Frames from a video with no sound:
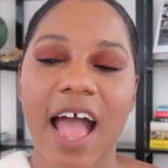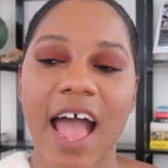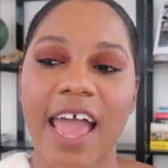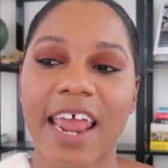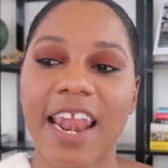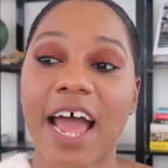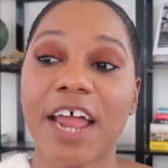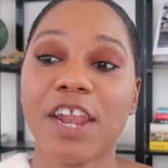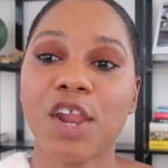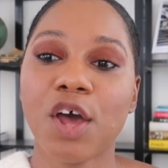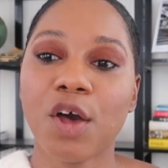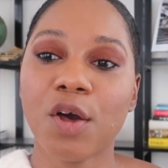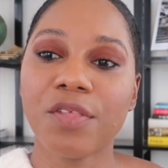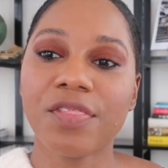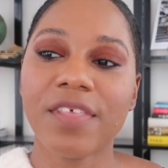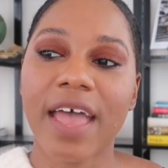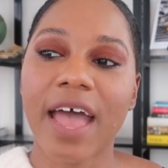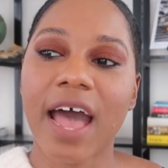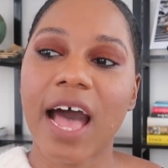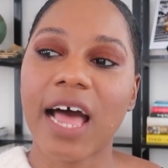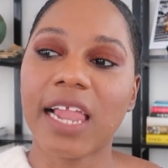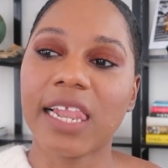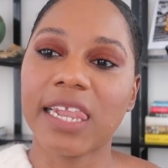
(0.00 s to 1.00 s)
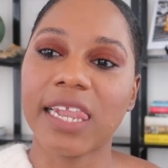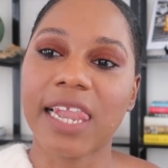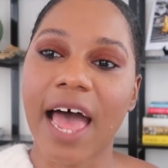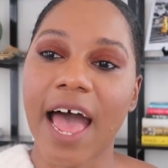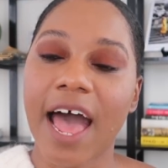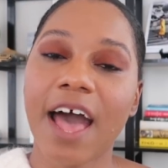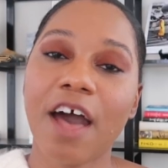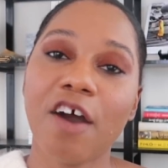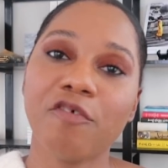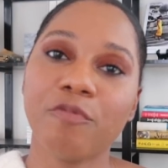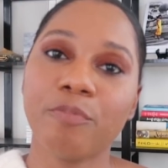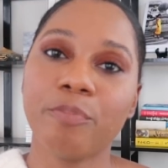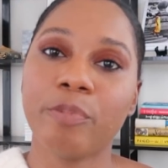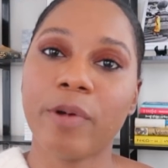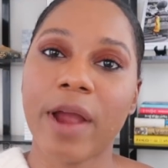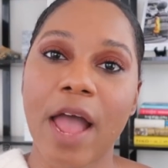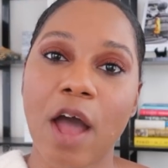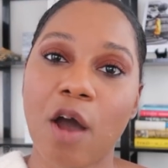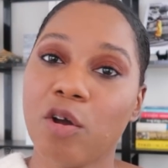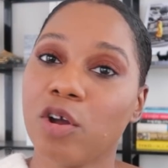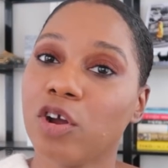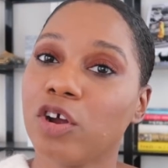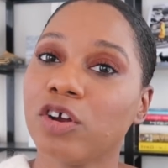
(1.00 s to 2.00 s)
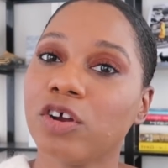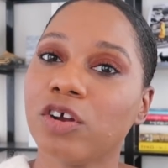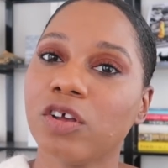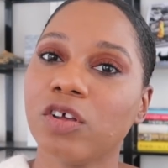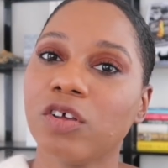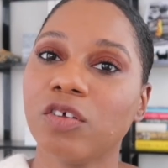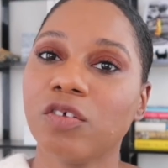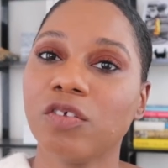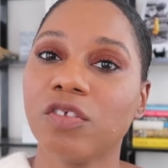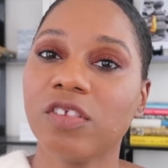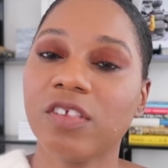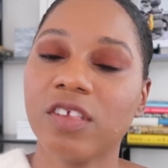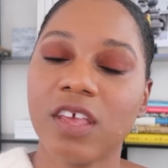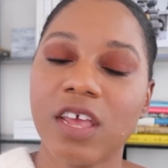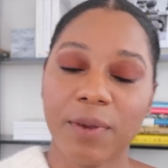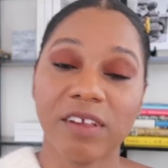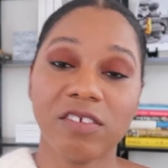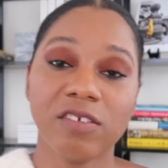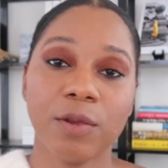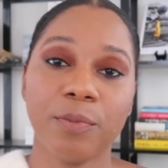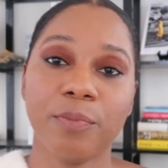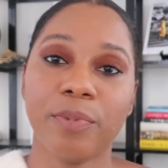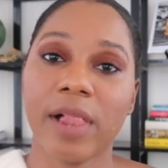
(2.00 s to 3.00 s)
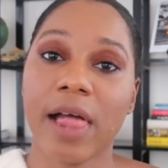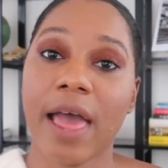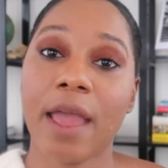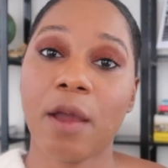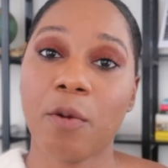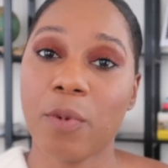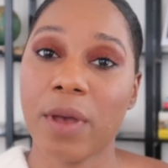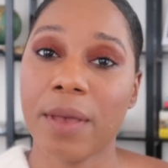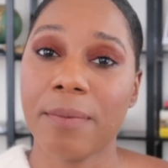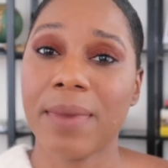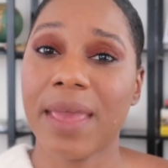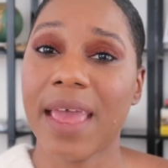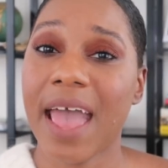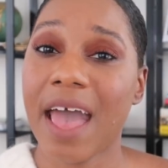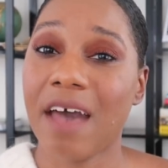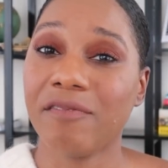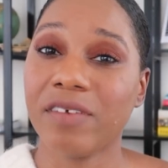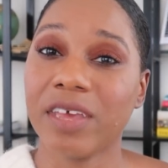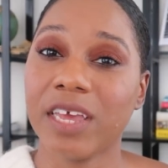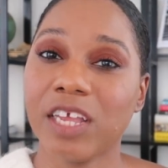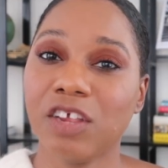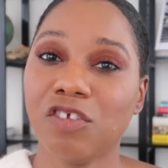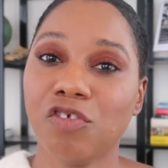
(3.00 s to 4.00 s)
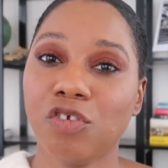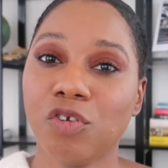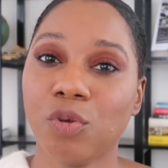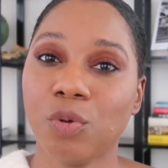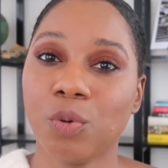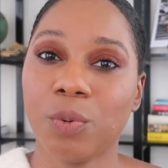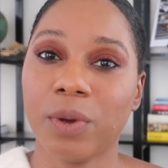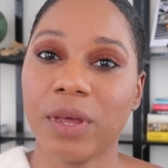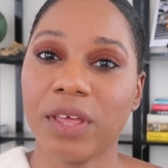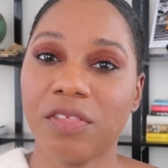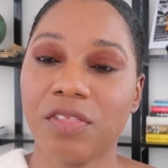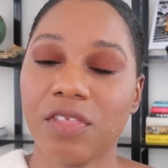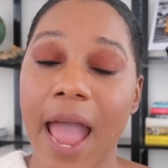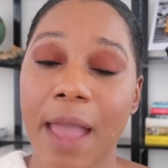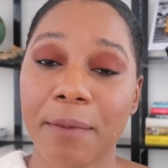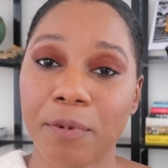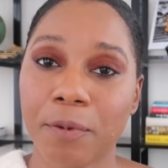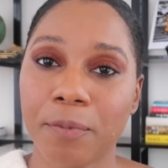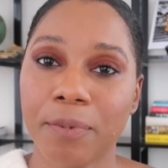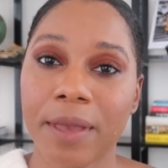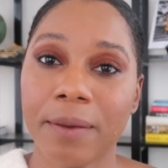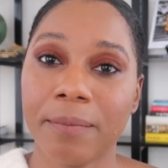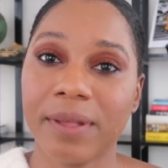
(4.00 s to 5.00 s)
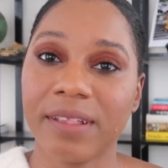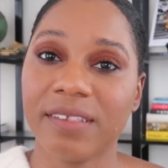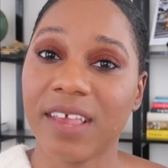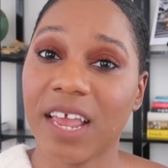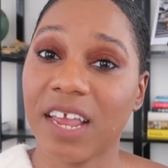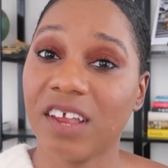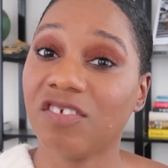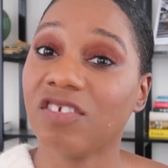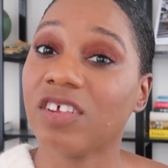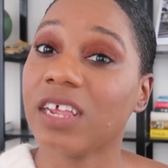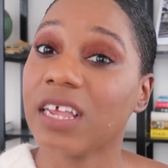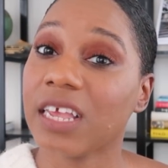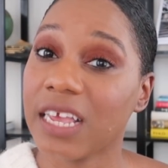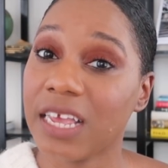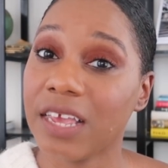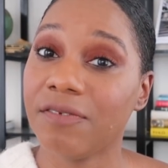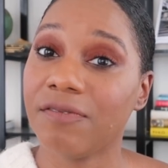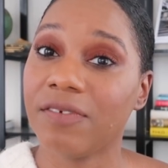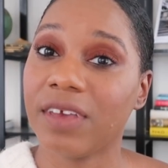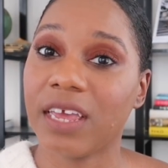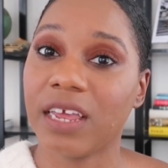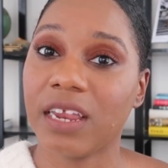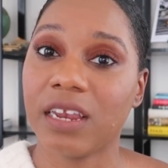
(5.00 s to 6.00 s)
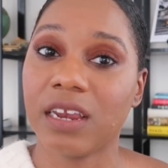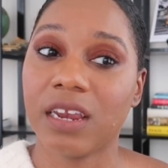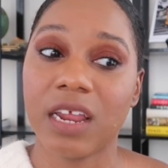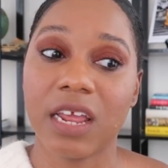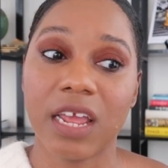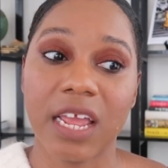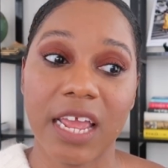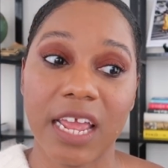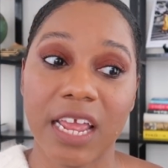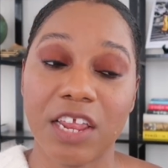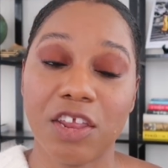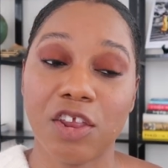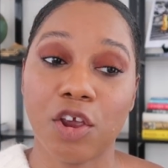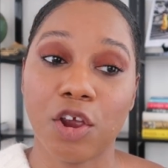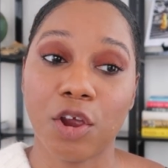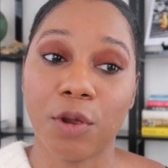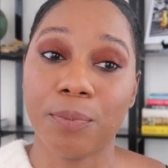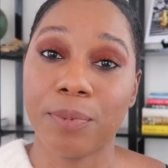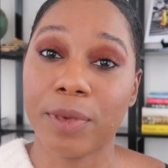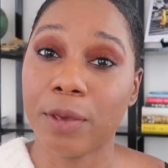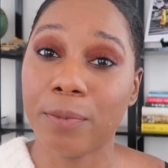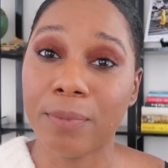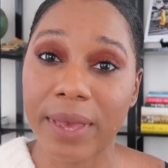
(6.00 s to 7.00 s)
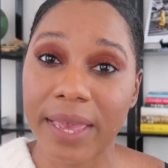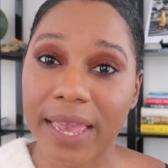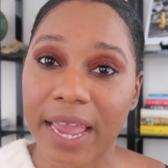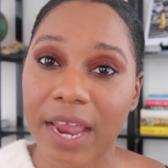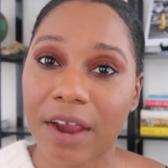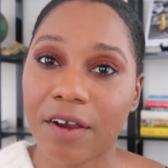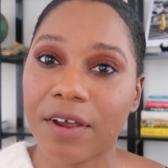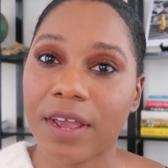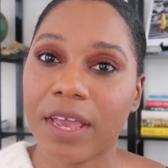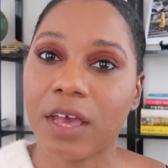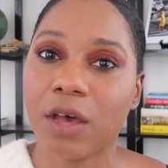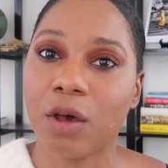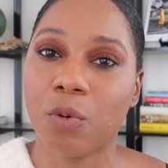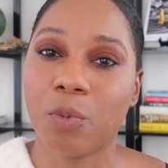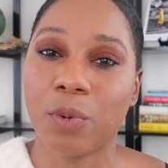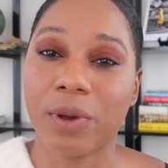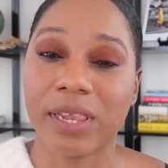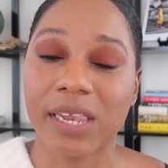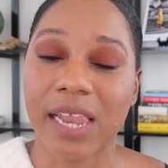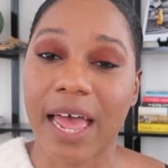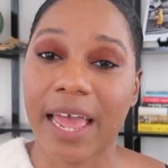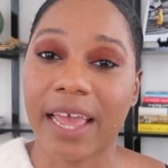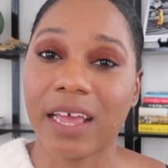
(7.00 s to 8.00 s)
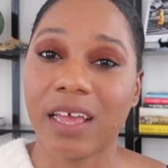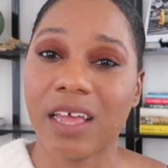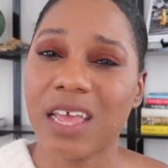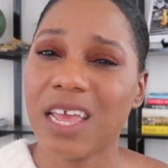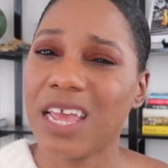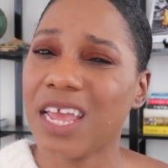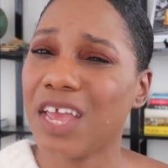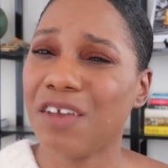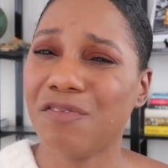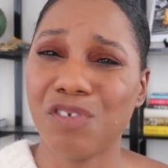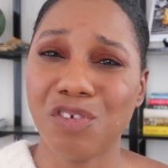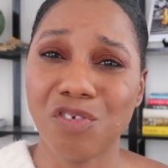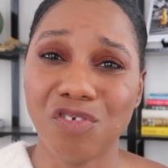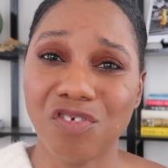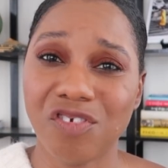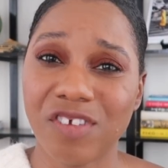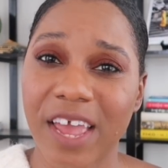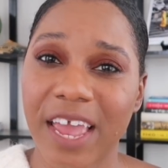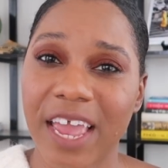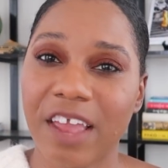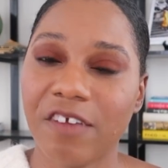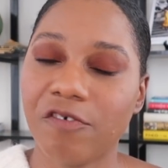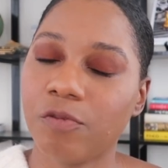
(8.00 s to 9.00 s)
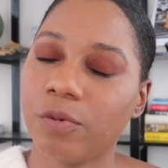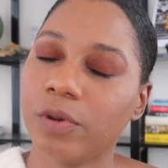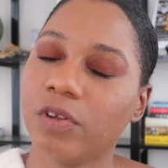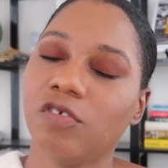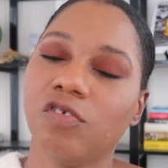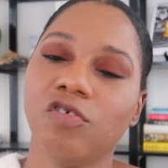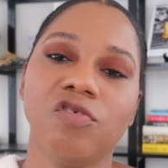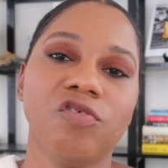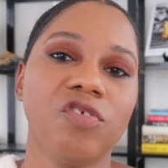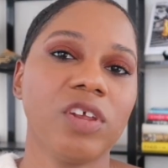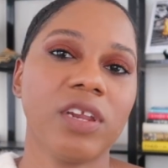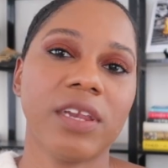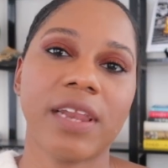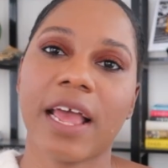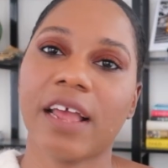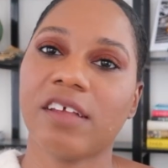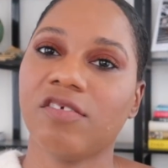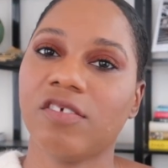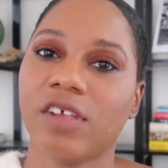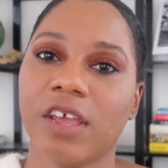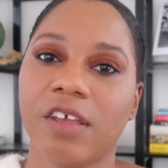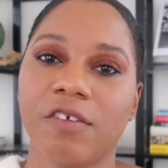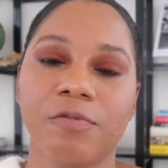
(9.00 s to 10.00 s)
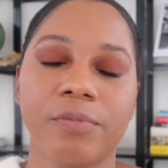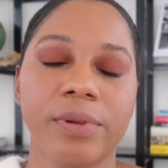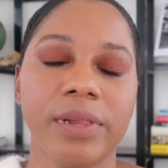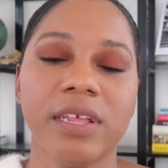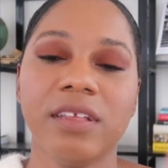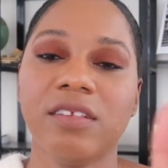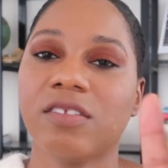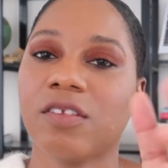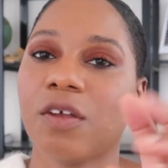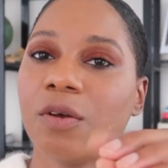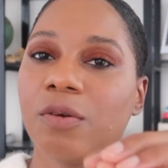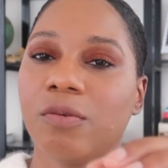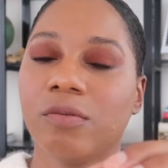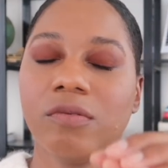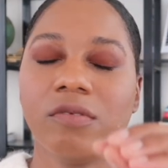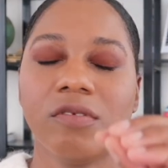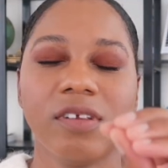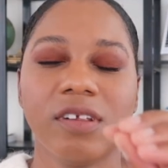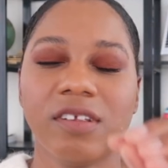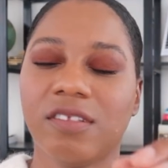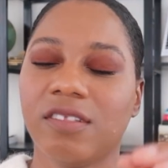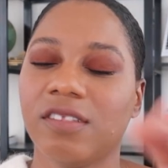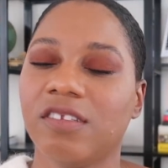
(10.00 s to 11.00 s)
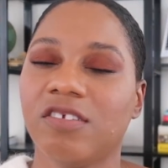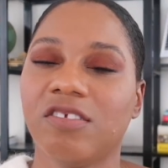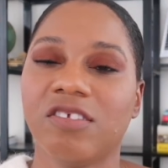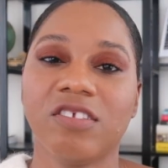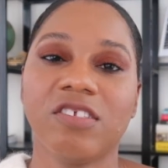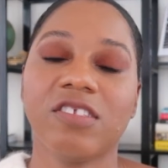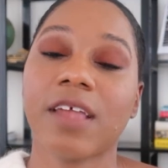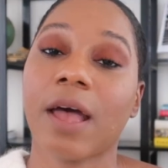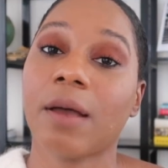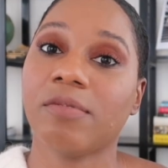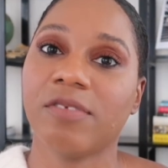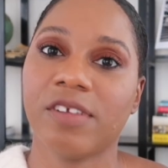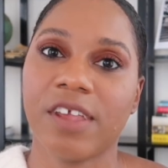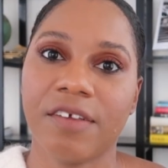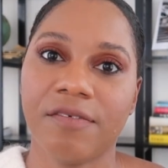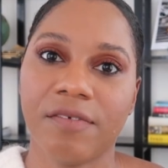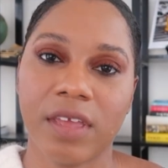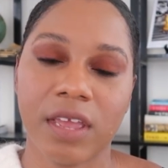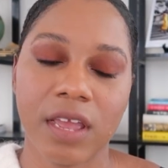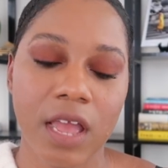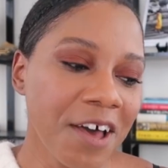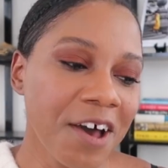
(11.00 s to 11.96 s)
And I know that a lot of brown girls, especially black women, have an issue with hyperpigmentation even in your pubic area when like if you shave which you should not shave please don't just just stop shaving